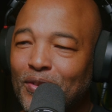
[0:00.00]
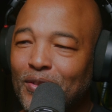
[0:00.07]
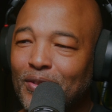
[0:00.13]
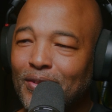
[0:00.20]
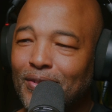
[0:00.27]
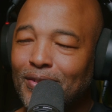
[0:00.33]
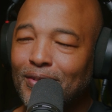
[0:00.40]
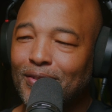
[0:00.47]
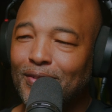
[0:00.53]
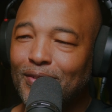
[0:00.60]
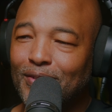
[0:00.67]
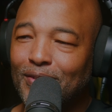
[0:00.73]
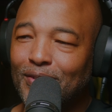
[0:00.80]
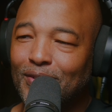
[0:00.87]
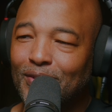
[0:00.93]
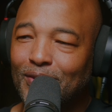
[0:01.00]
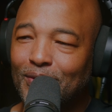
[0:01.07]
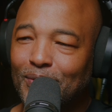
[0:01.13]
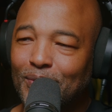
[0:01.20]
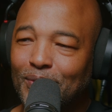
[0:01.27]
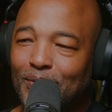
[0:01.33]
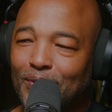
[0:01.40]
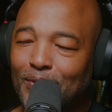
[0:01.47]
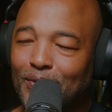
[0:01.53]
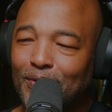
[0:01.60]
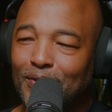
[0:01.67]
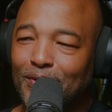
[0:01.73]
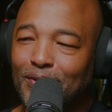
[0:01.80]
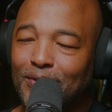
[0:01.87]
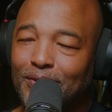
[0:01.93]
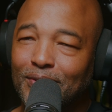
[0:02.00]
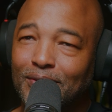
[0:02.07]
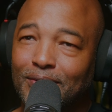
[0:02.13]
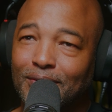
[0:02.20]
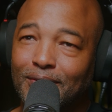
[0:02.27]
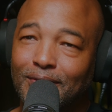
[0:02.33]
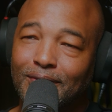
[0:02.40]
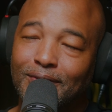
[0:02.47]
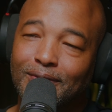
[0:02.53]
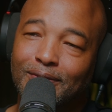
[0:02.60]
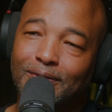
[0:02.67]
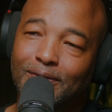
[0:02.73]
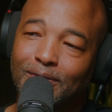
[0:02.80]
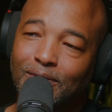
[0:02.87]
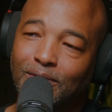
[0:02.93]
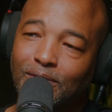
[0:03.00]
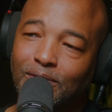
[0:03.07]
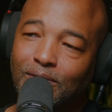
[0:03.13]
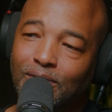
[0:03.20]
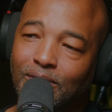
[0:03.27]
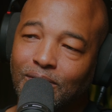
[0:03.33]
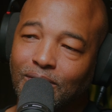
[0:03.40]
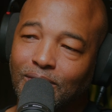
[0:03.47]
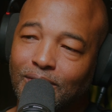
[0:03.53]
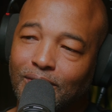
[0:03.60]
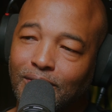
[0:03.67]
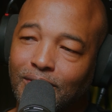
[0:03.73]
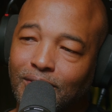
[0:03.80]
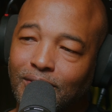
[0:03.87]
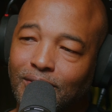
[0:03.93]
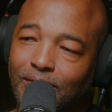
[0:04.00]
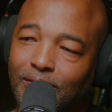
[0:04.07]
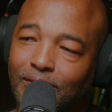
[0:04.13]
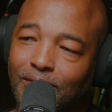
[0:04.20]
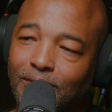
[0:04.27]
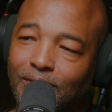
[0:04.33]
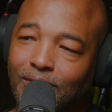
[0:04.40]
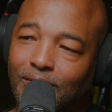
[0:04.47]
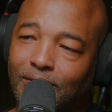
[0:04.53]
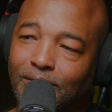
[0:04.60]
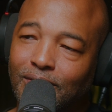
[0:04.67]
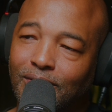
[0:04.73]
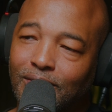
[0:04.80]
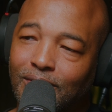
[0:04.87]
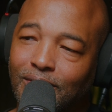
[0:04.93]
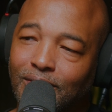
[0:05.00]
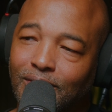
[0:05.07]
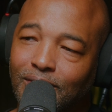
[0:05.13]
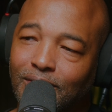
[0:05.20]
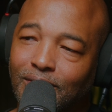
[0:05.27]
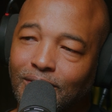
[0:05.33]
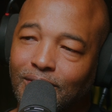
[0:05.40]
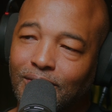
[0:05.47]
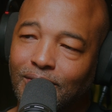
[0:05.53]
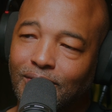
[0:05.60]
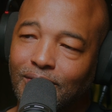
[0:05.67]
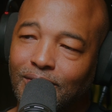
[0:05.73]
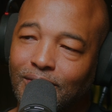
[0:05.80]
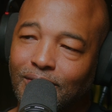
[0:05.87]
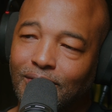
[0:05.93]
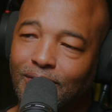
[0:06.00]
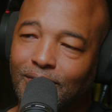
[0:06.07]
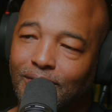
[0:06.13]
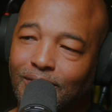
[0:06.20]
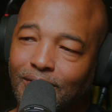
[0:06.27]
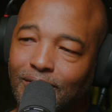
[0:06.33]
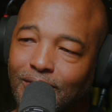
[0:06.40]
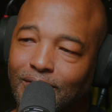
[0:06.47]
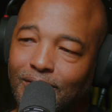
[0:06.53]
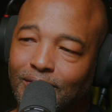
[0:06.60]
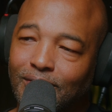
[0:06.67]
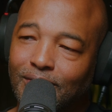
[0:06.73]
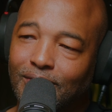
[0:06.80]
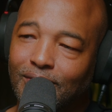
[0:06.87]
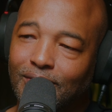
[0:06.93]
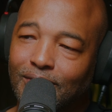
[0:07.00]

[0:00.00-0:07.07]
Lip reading: (not speaking)